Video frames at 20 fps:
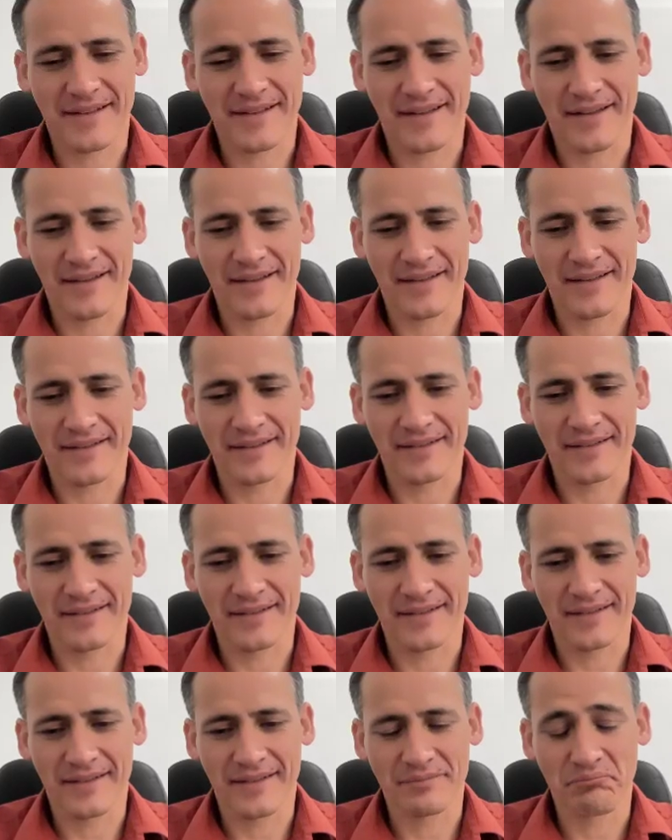
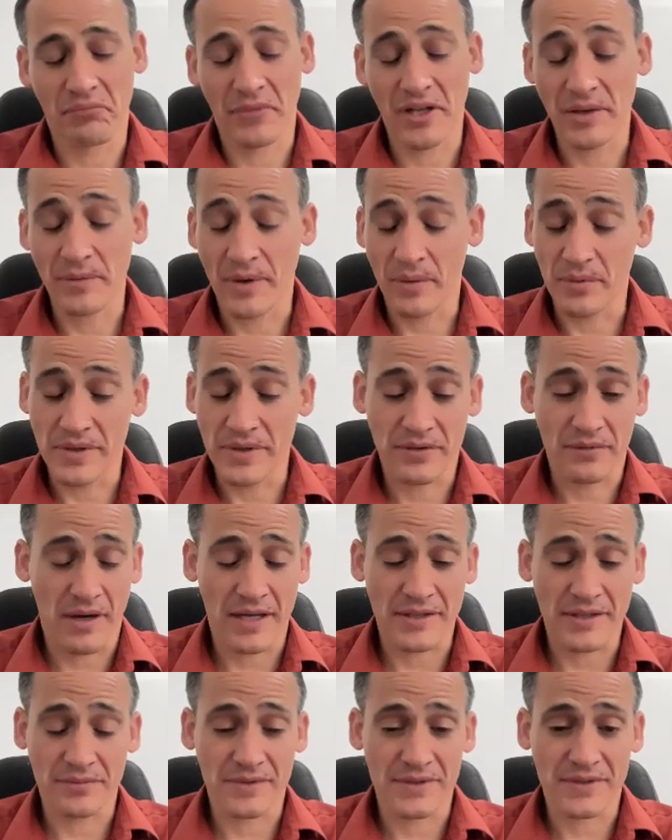And anyway, I went to
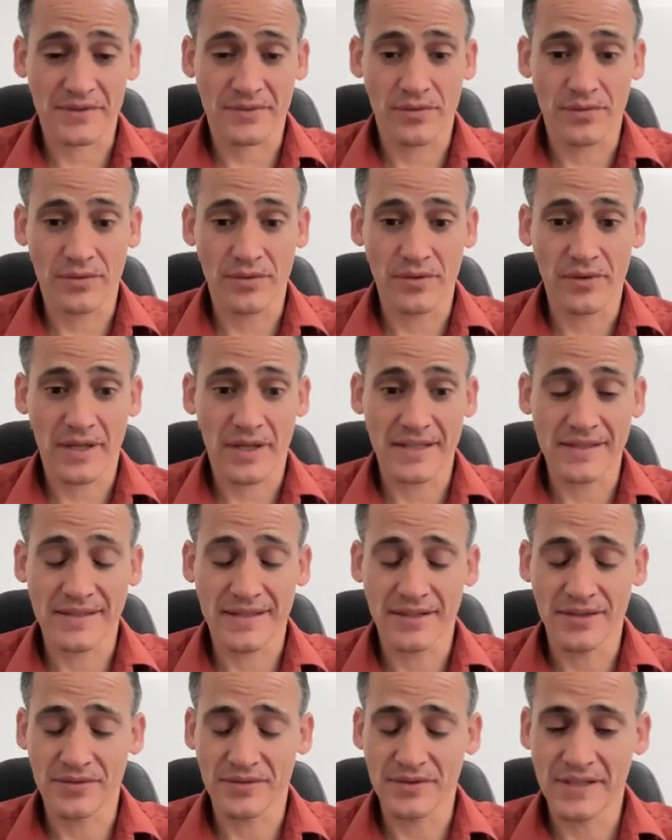graduate school,
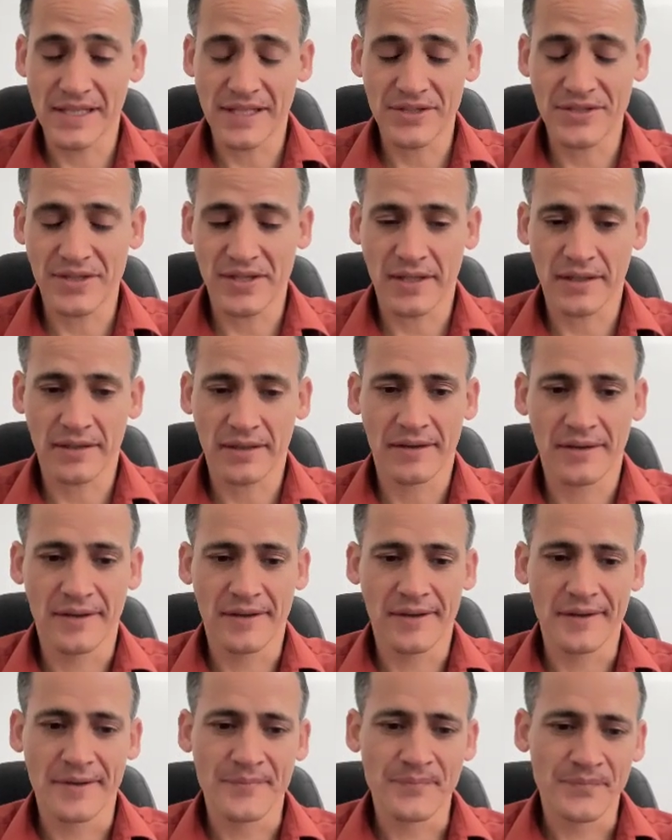continued teaching,
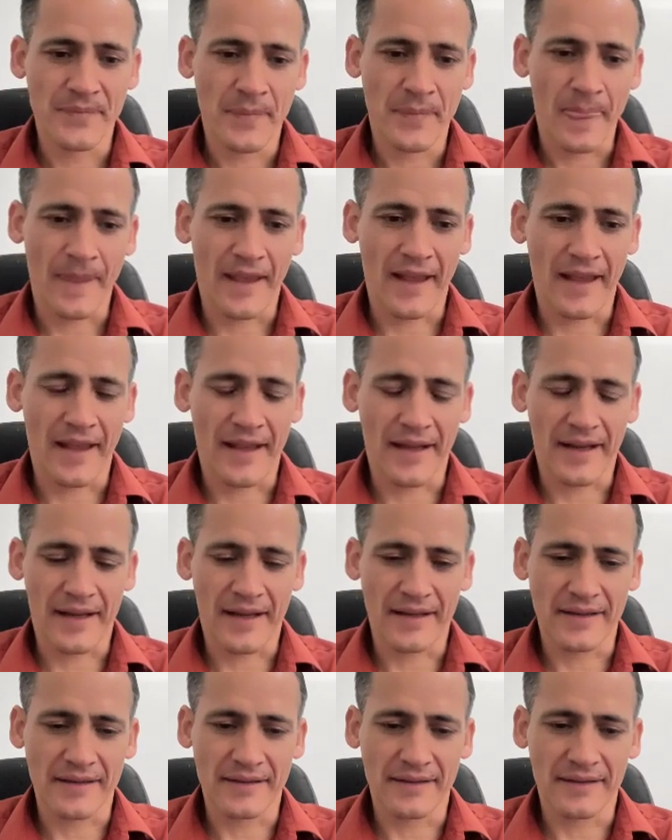
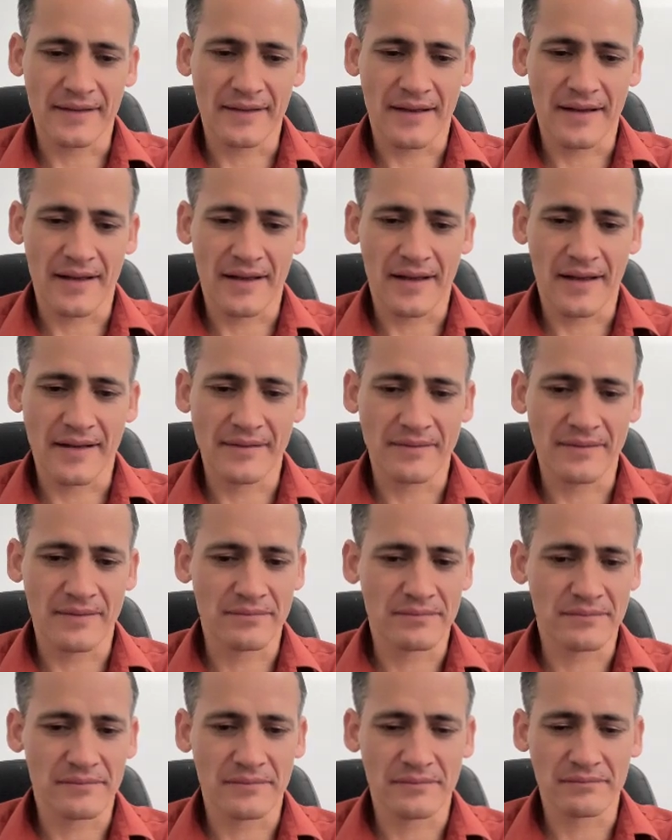and
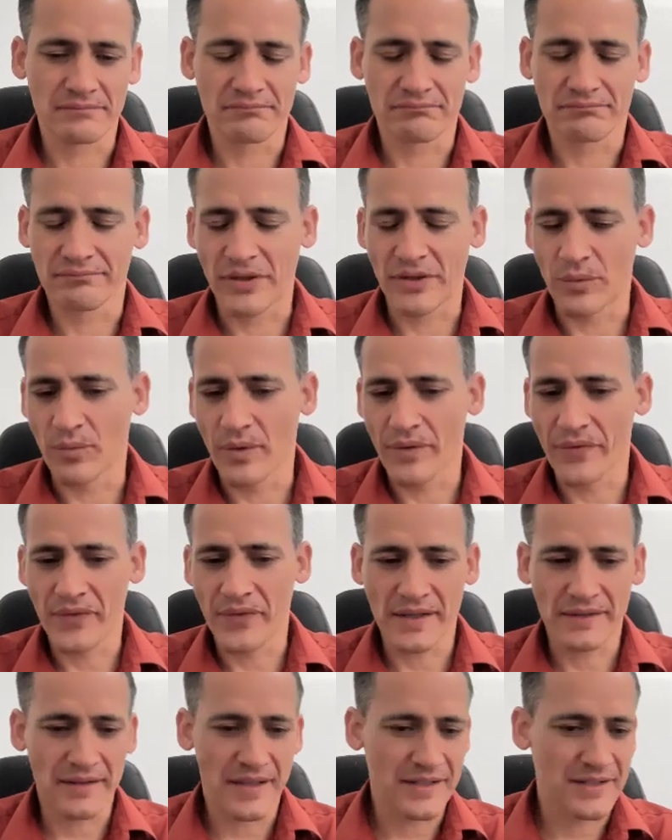one
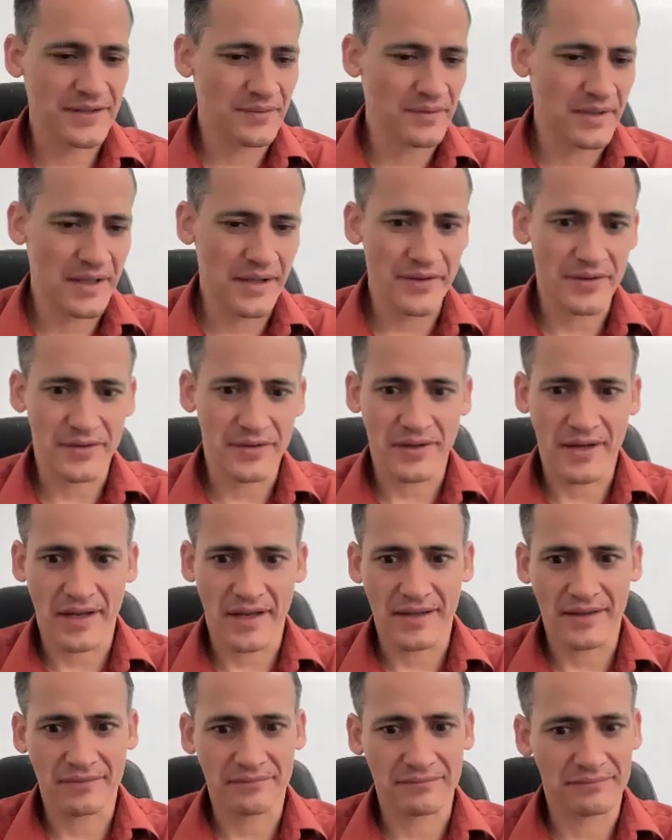thing led to another, and
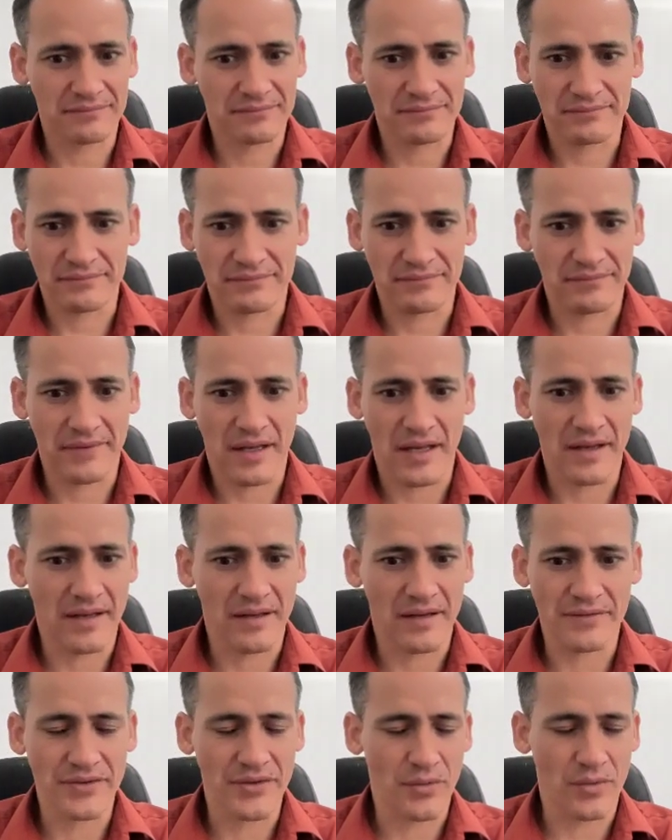I
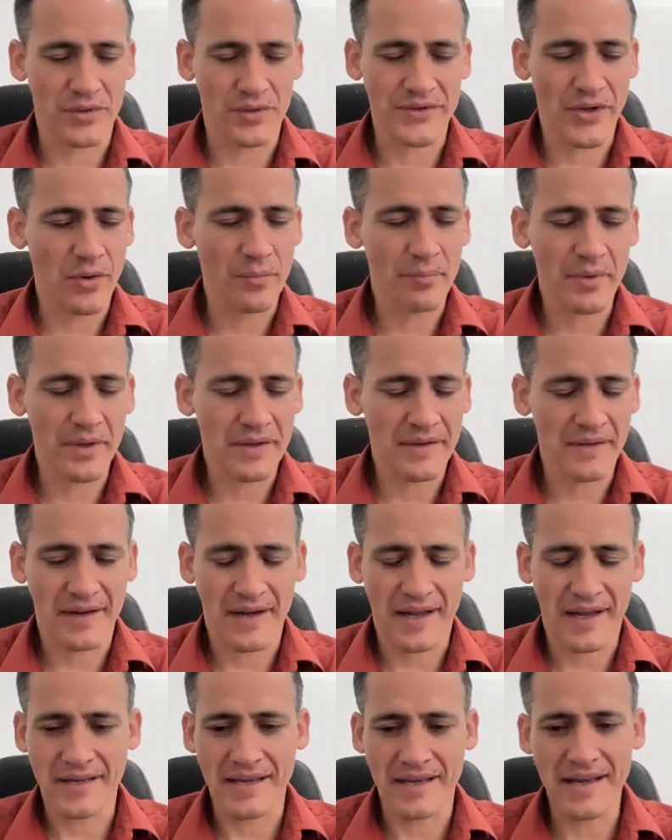doors opened that
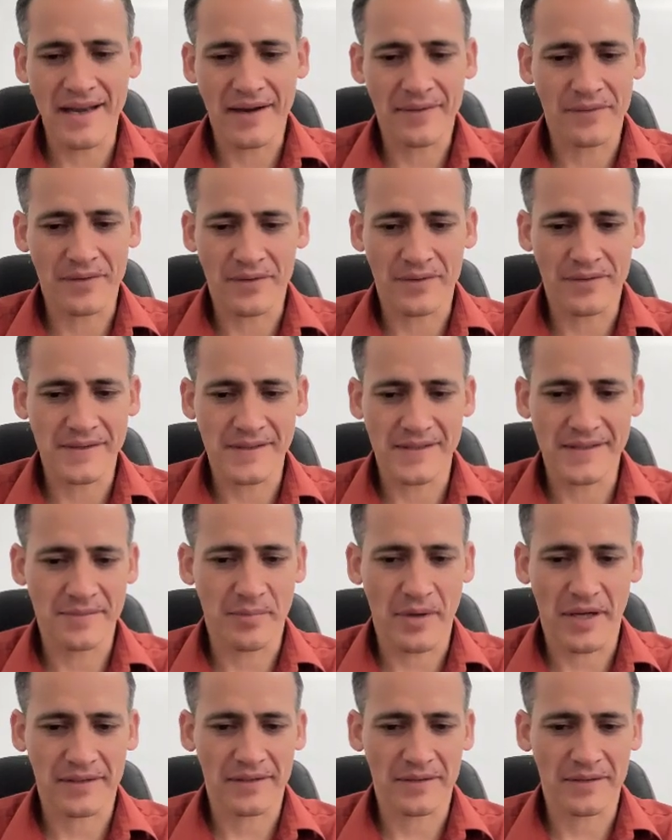I never
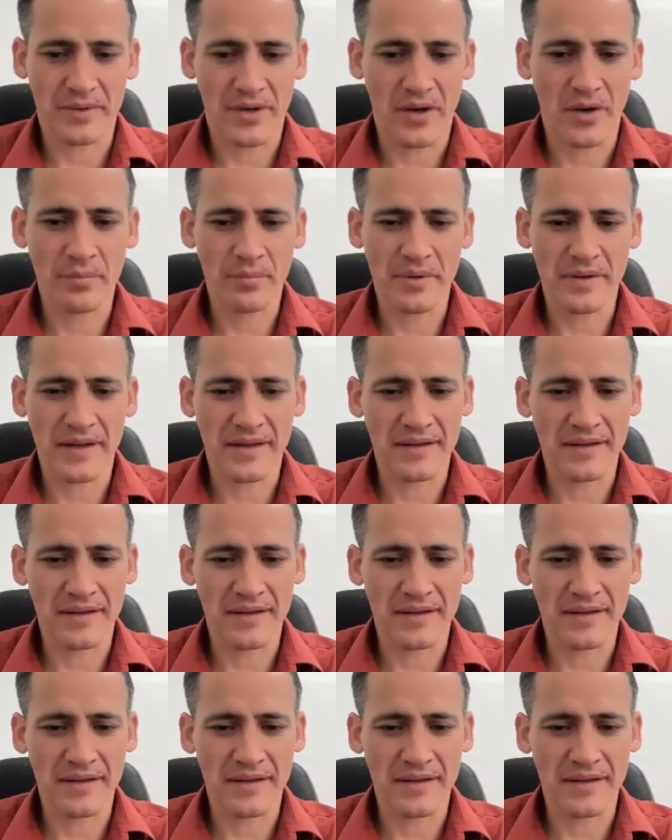suspected would open.